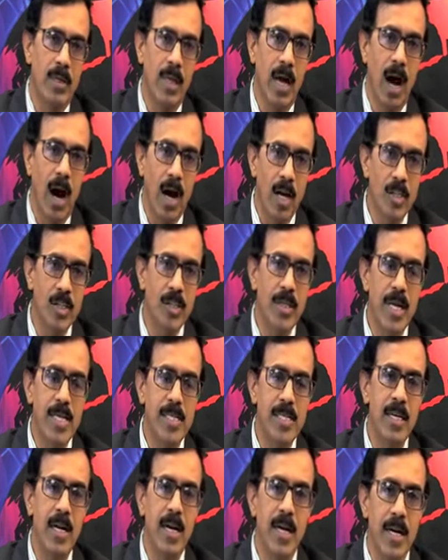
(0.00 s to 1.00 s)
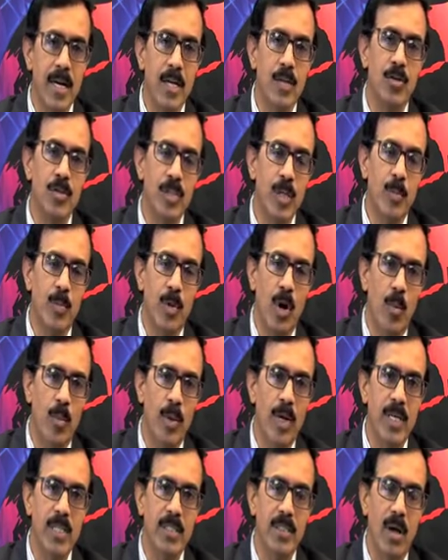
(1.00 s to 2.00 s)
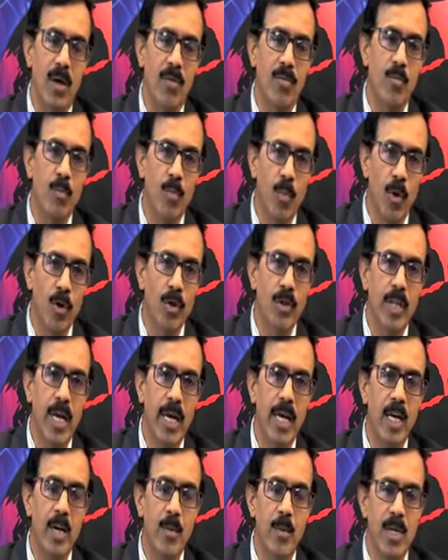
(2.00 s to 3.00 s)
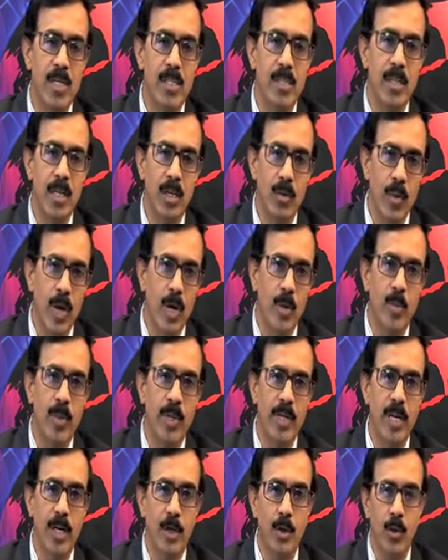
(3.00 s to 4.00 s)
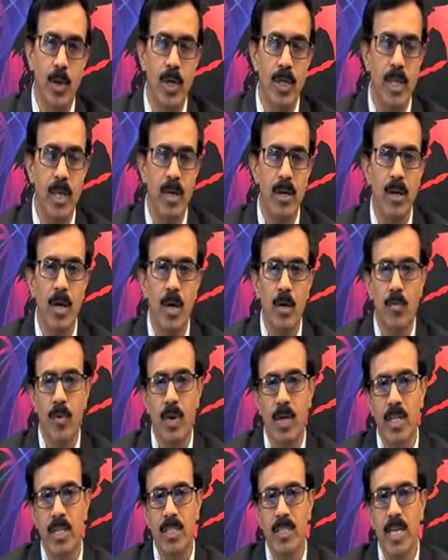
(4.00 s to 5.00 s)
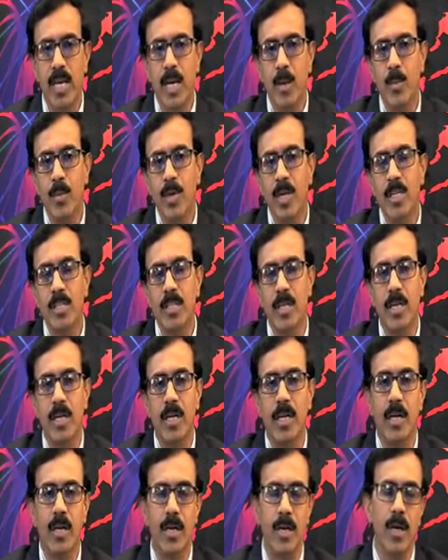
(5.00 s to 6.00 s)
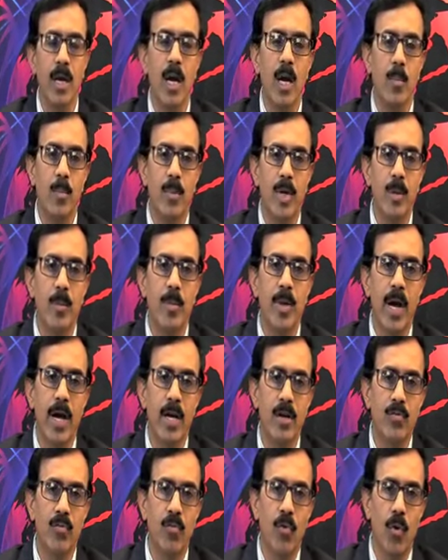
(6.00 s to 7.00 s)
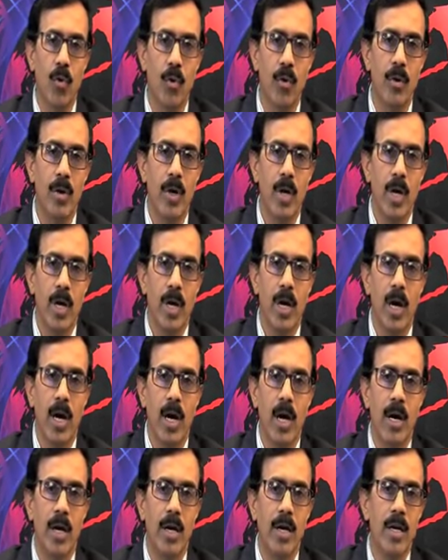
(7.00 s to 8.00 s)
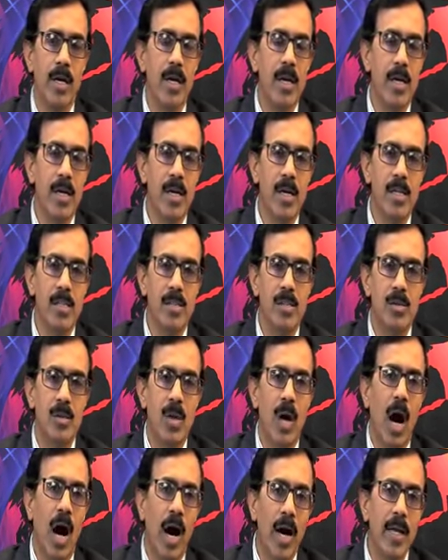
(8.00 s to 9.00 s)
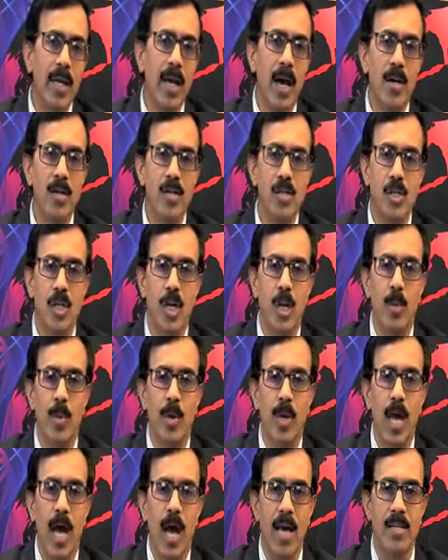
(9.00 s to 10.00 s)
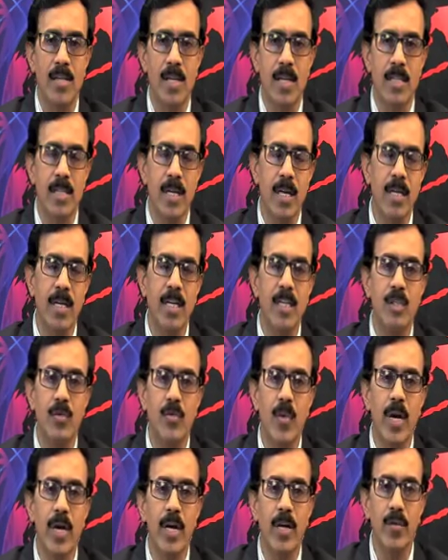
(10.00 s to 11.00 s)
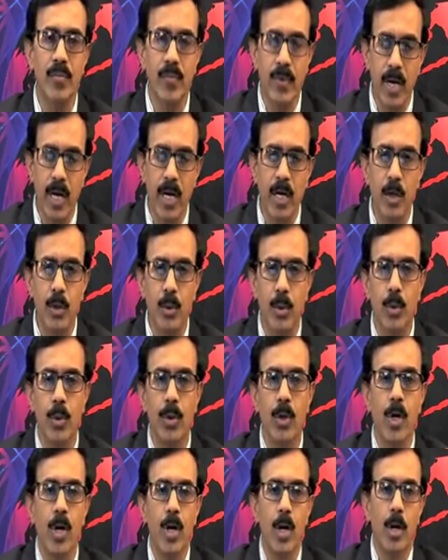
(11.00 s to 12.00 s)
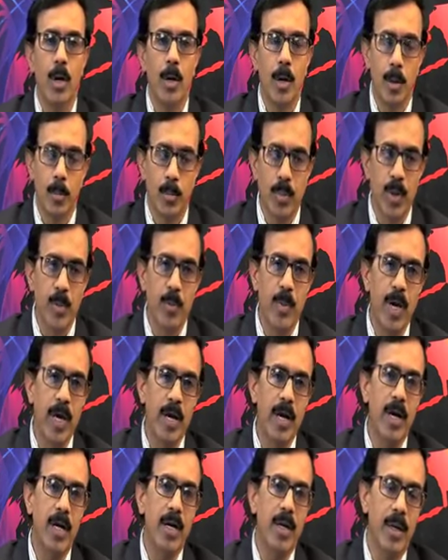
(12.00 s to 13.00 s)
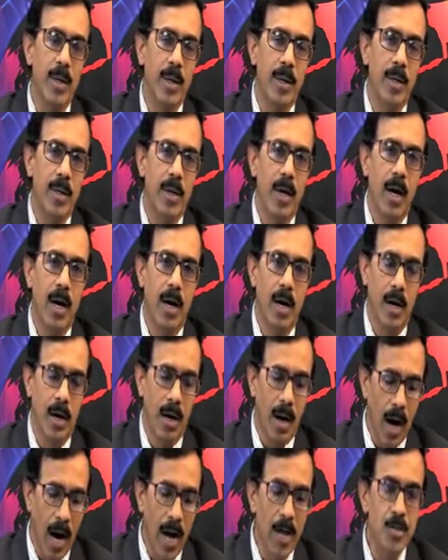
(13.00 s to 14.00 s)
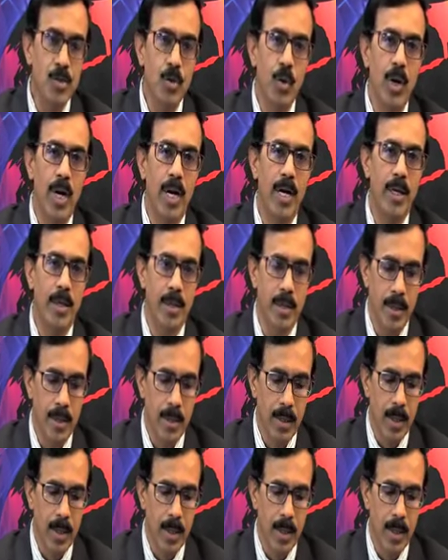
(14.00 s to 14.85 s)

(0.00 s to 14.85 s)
the oxidizing and reducing properties of both the elements that we are bringing together. For the same reason here, PbI4 is highly unstable. As a result, it is very difficult to prepare and isolate